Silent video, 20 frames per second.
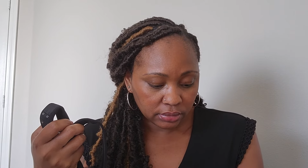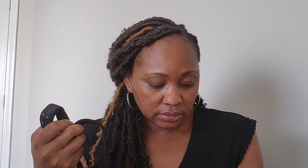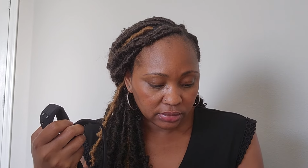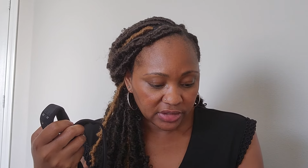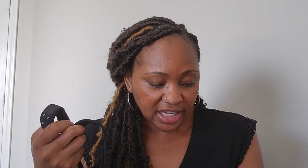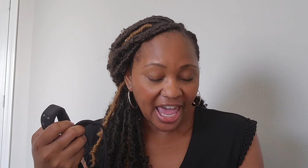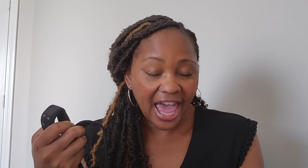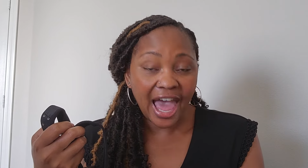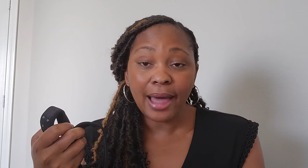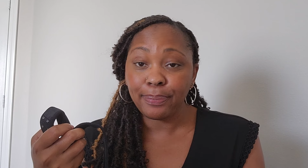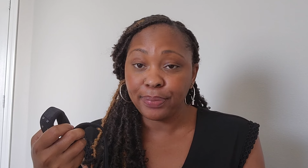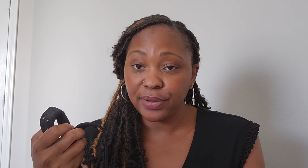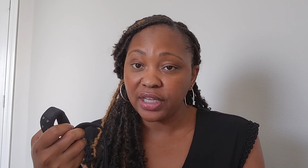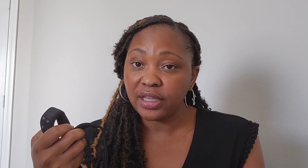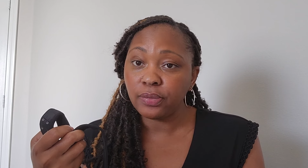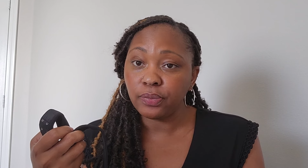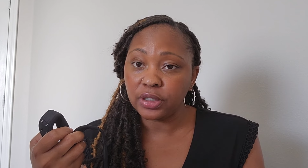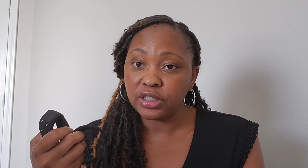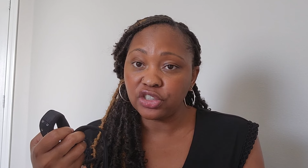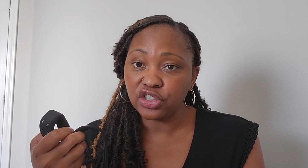happy
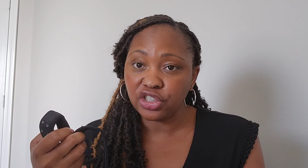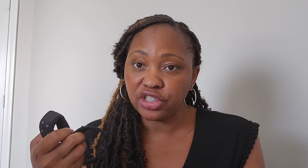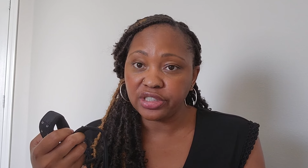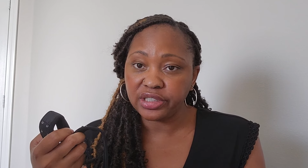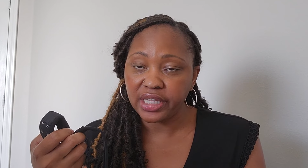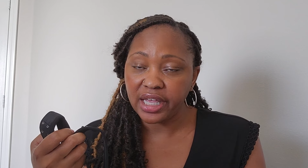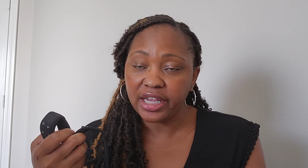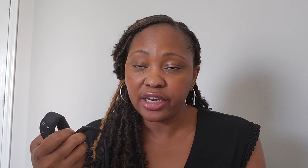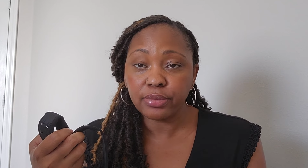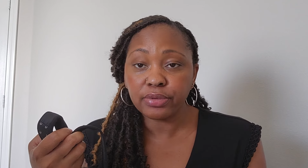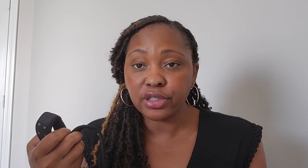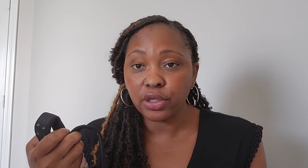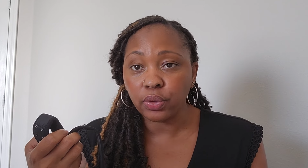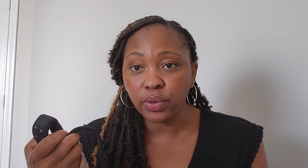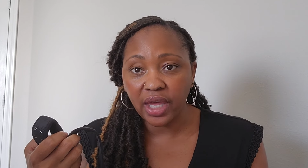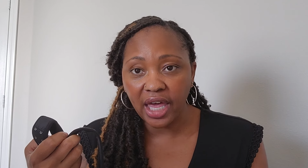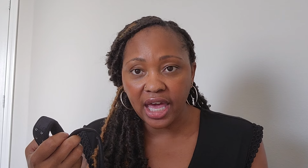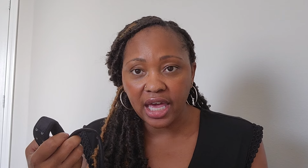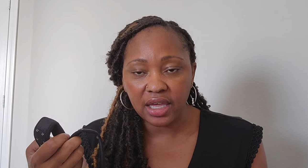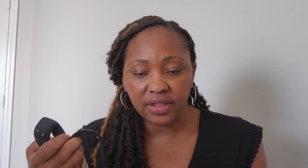when she said it was
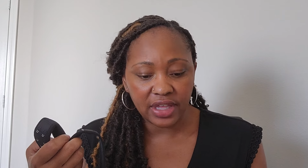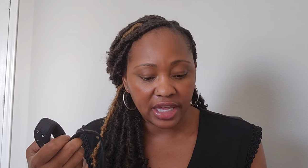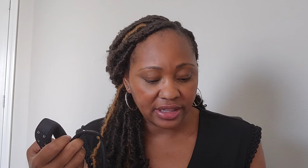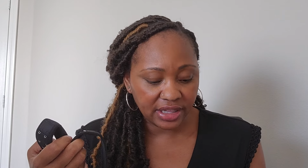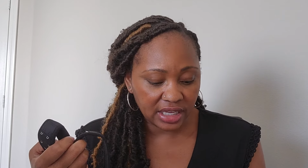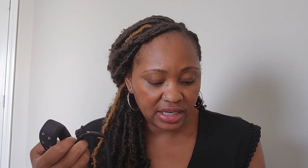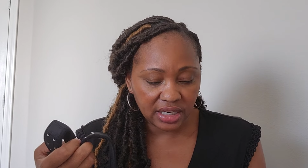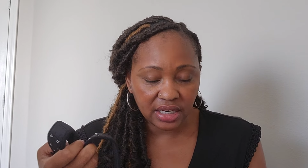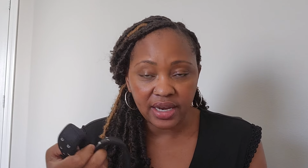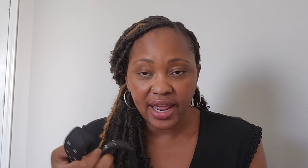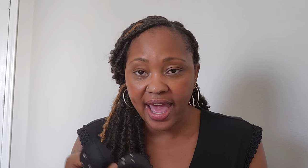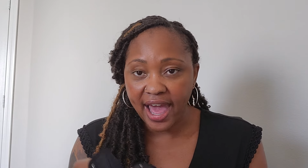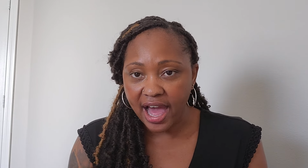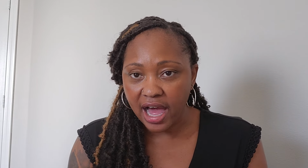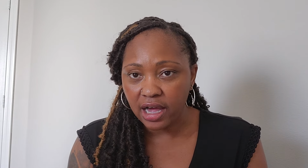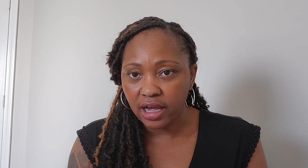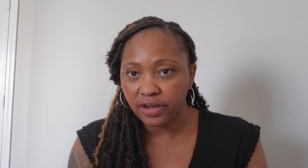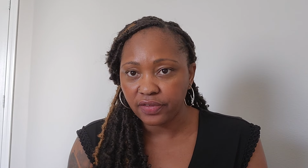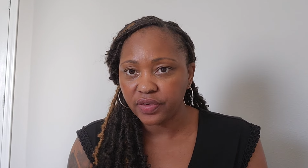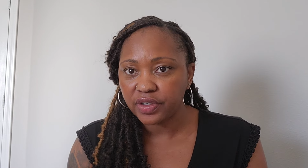okay that they didn't
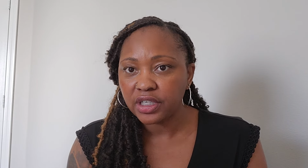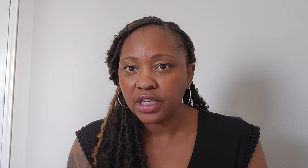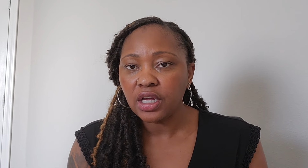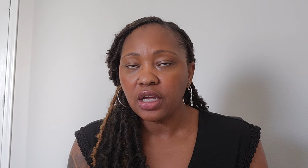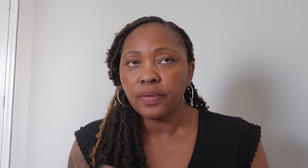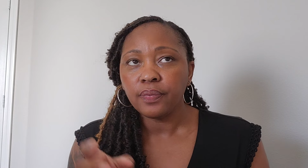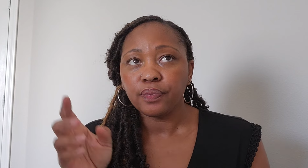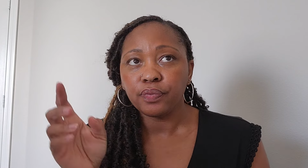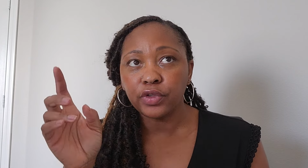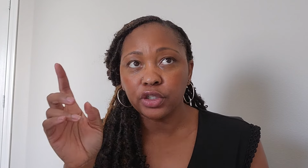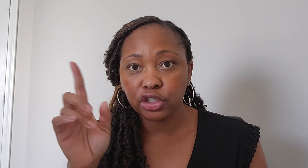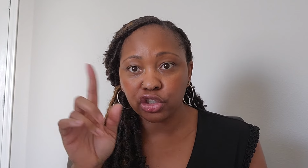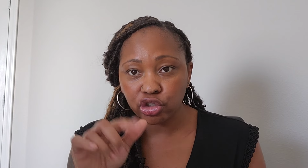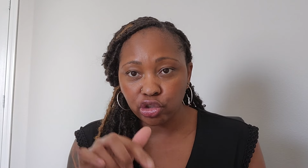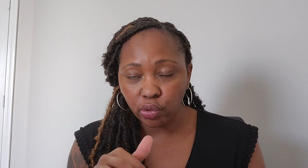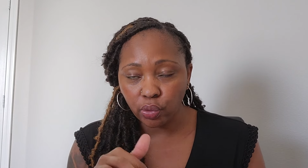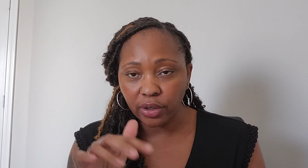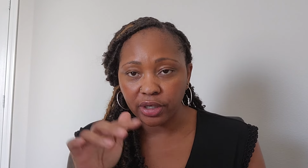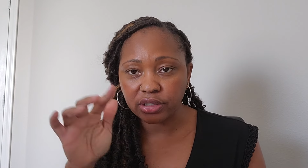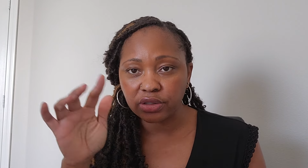have the
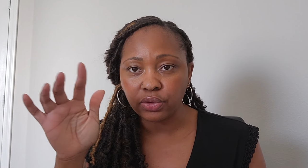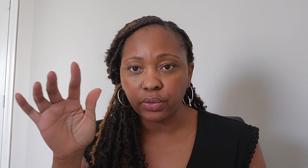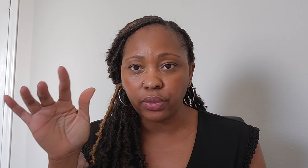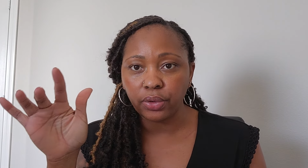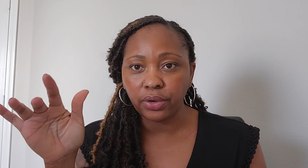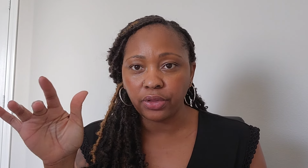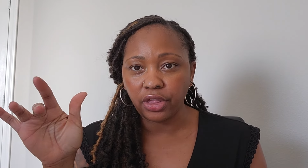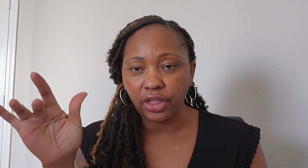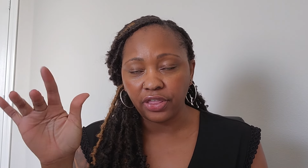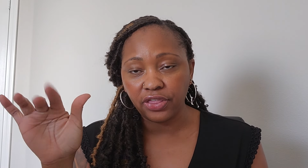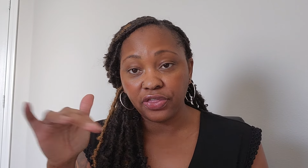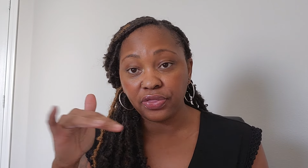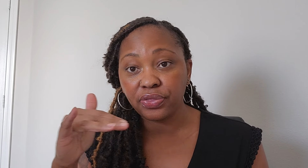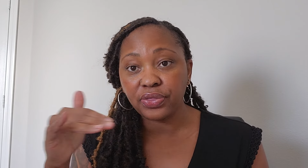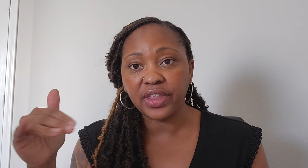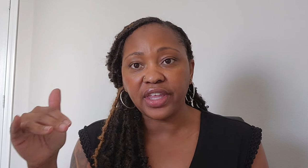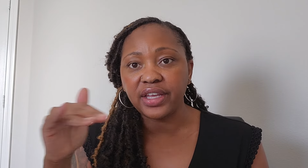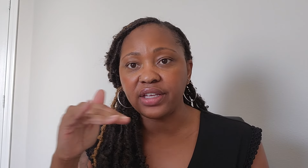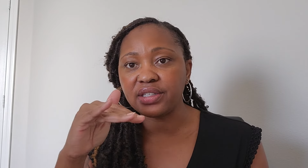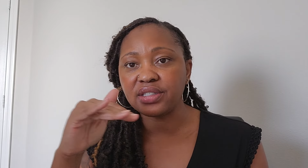shorts or
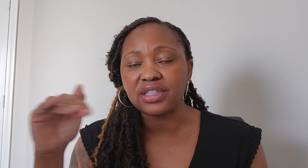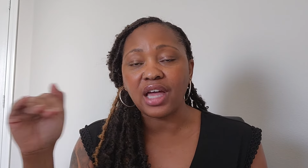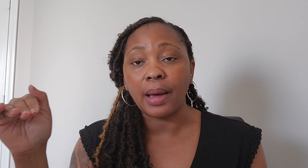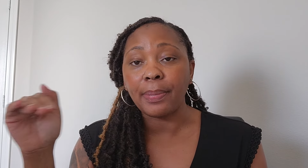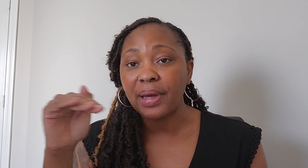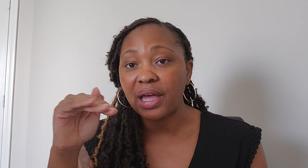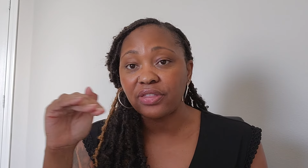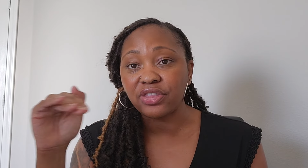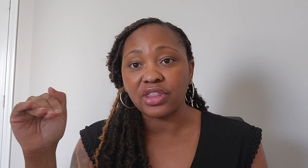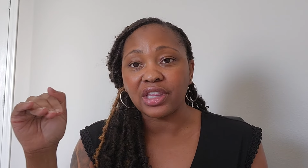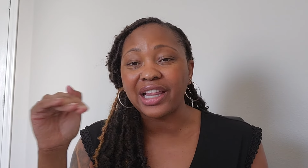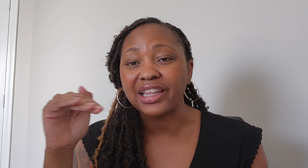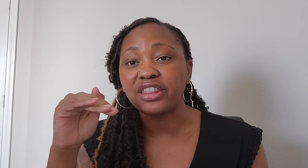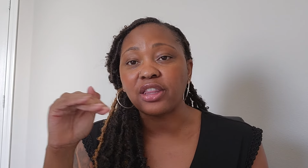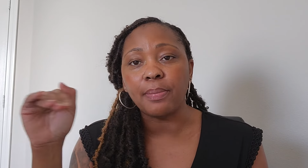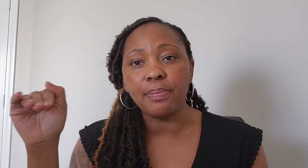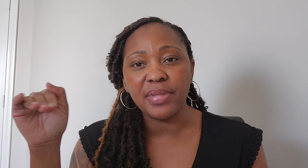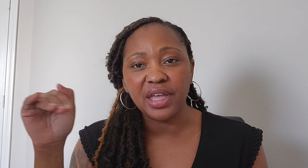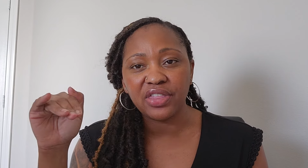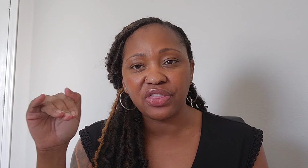they stop at like the
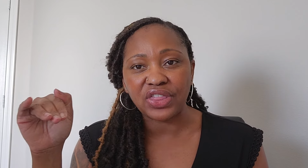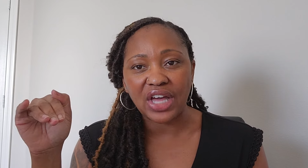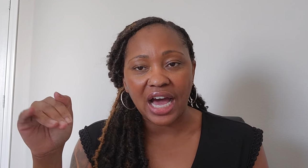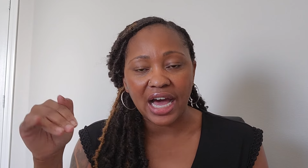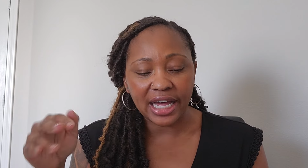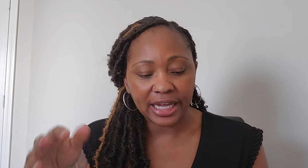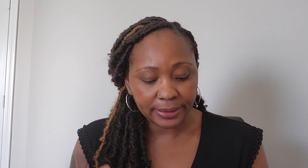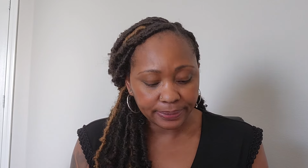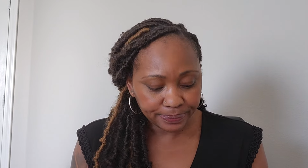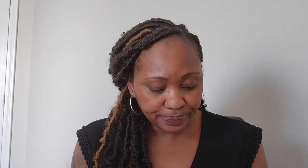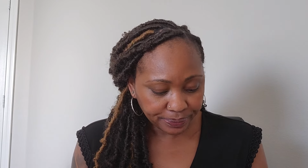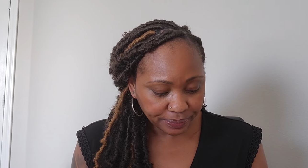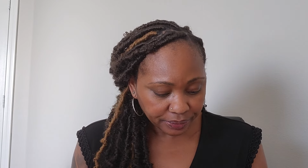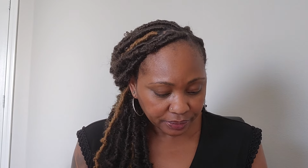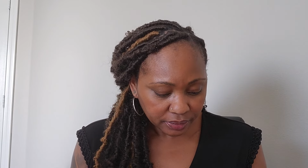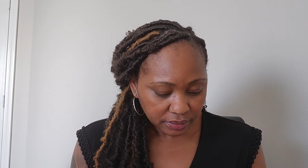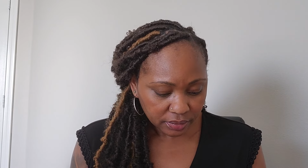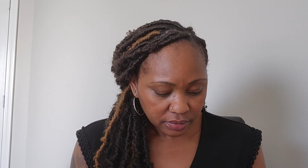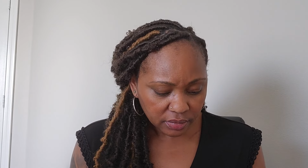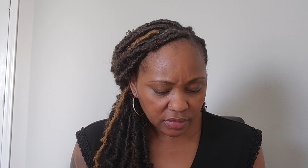mid thigh
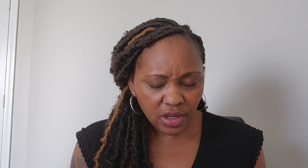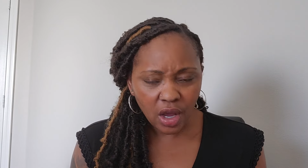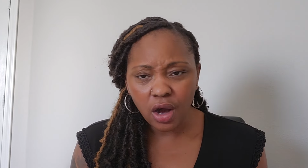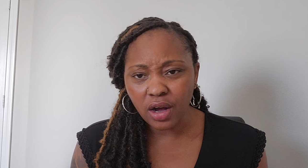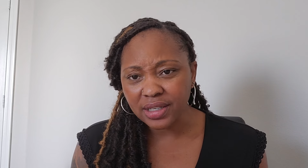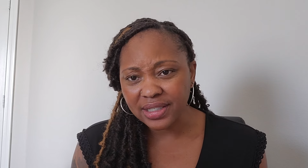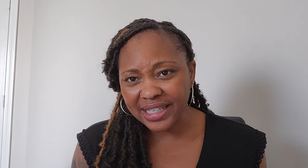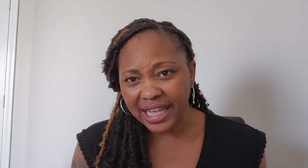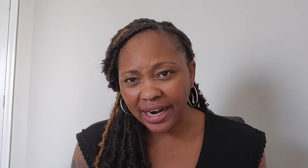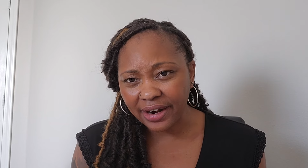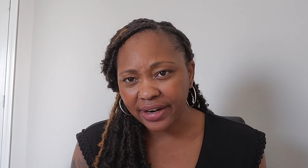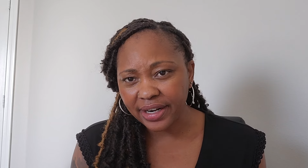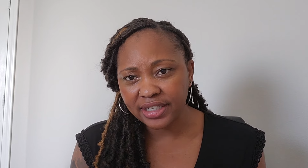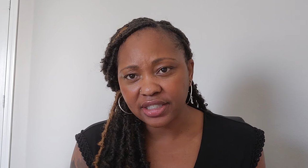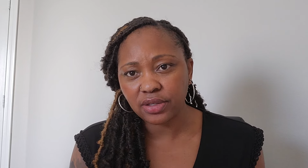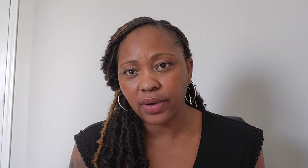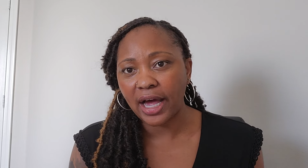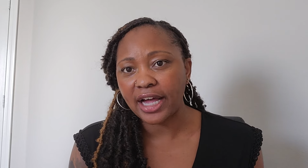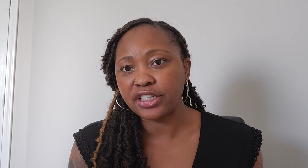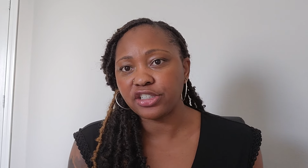on Saturday.
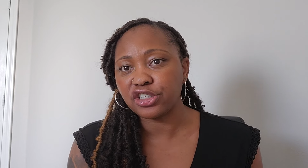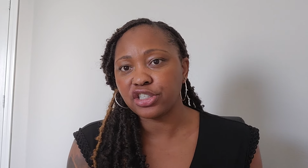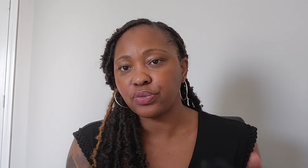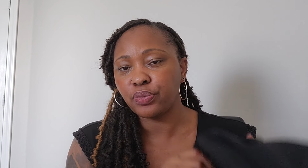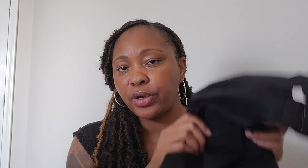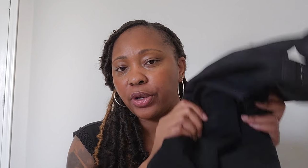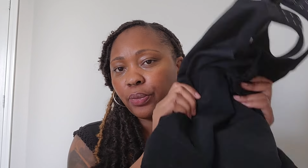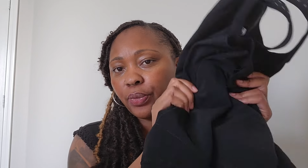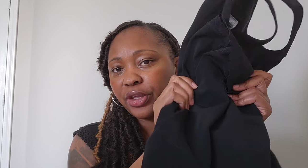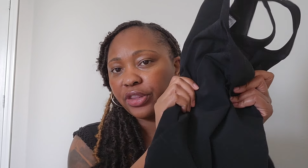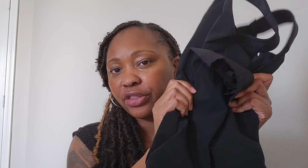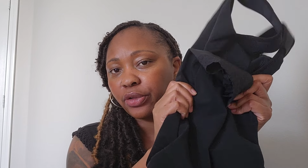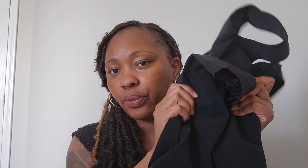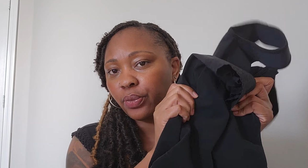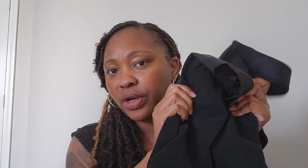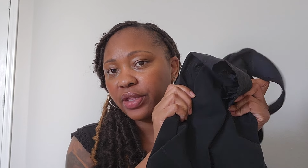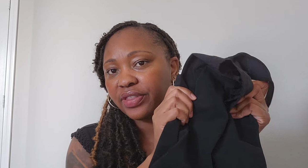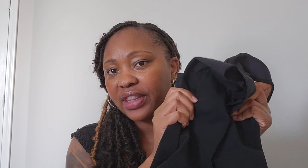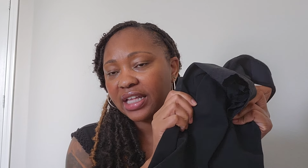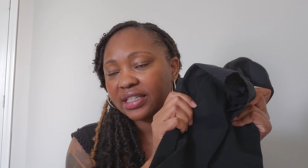So I just went with the
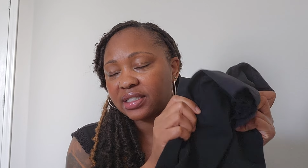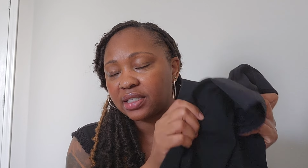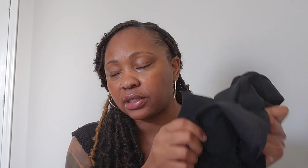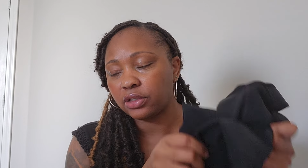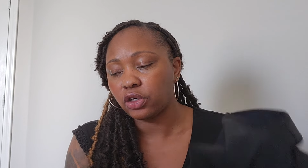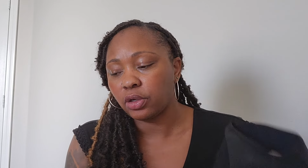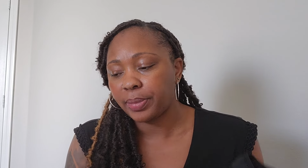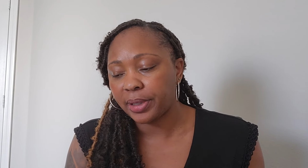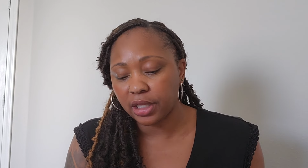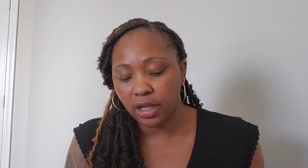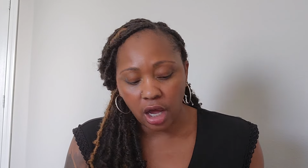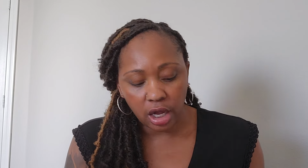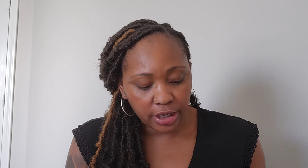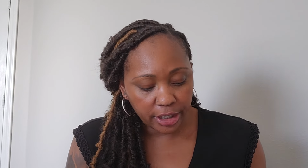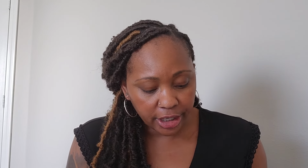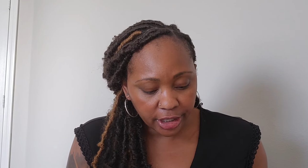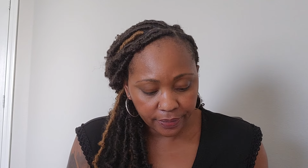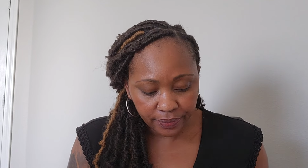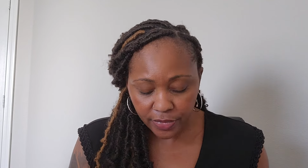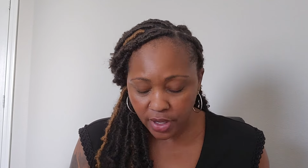one that's a little bit
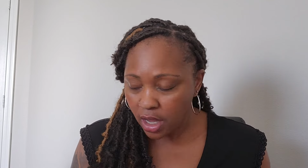longer.